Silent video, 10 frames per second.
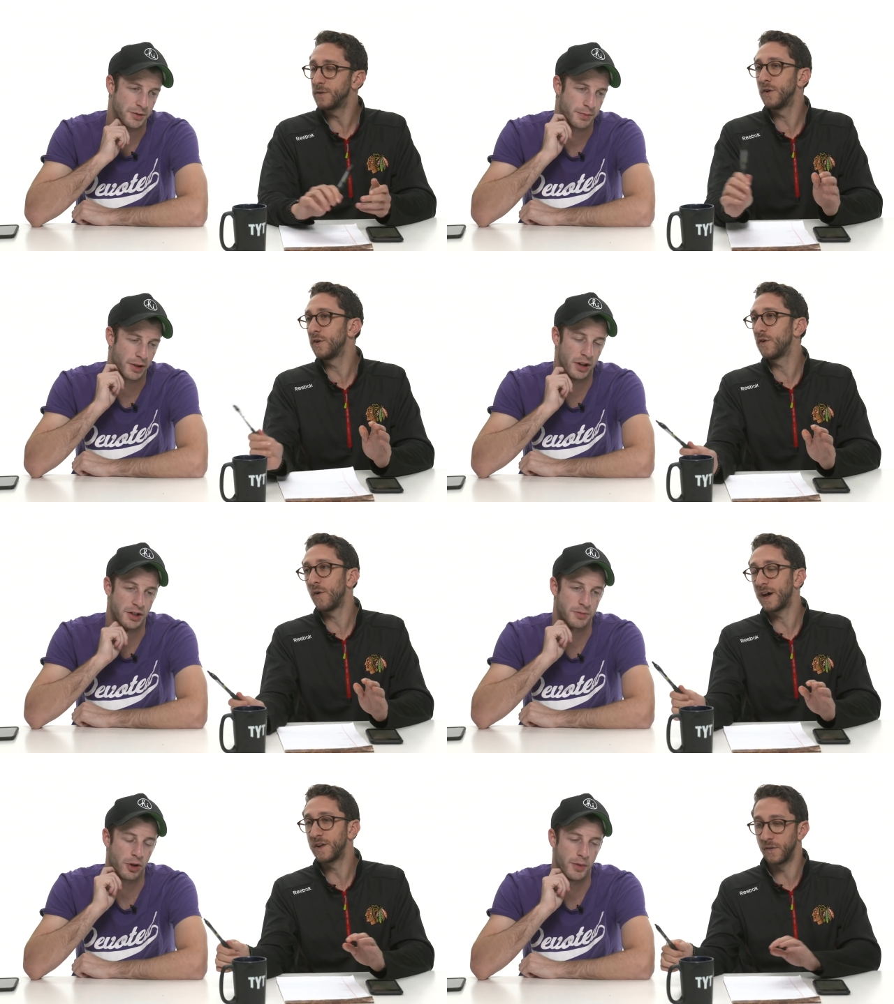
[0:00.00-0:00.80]
Speaker 1: Oh no, no, no!
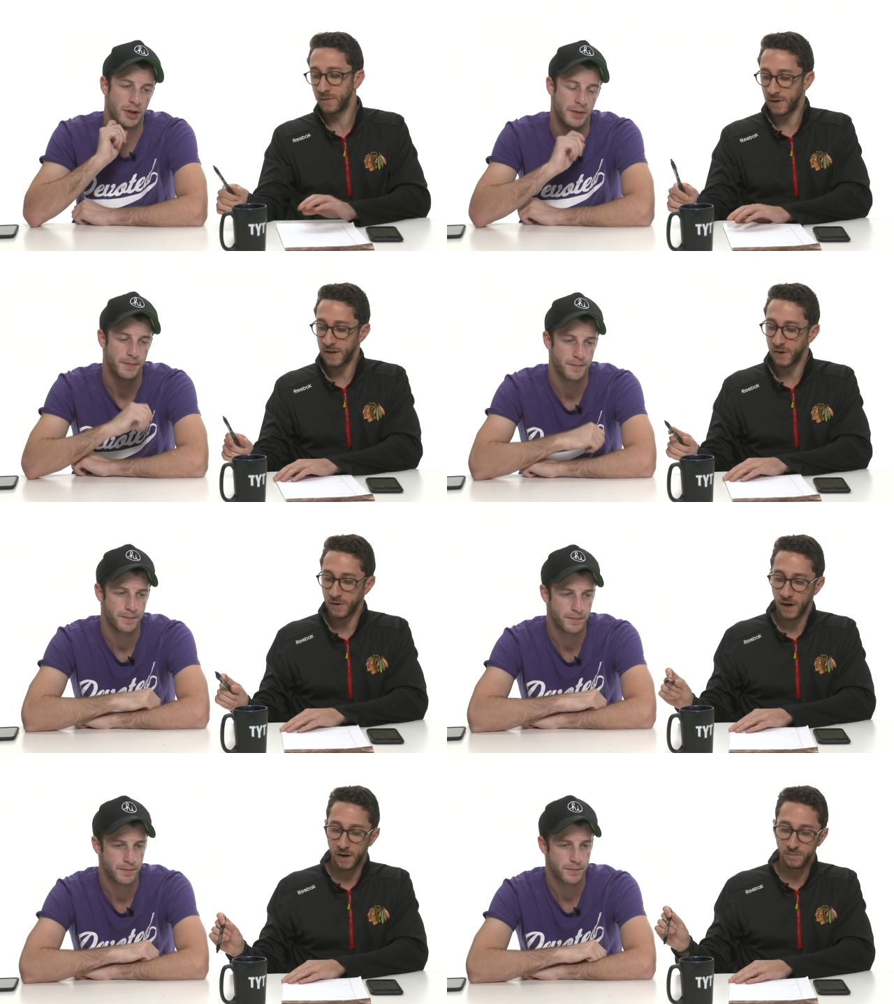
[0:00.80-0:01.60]
I know, I
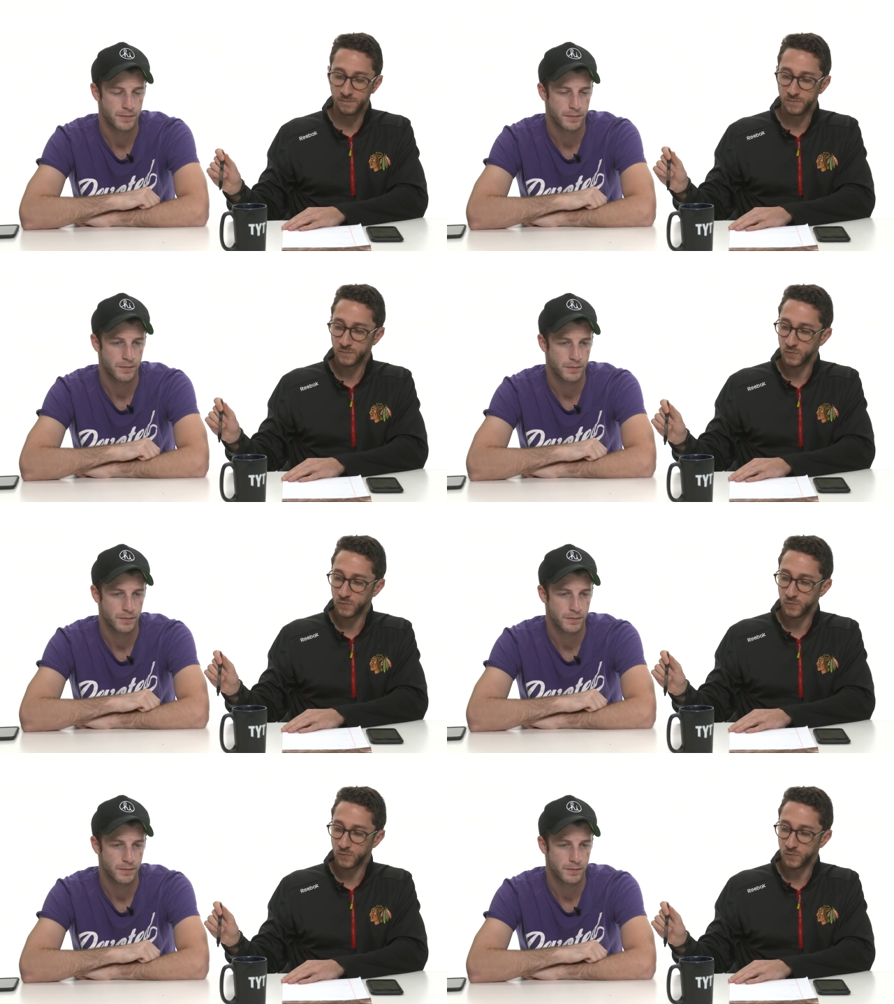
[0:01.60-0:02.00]
know. Um,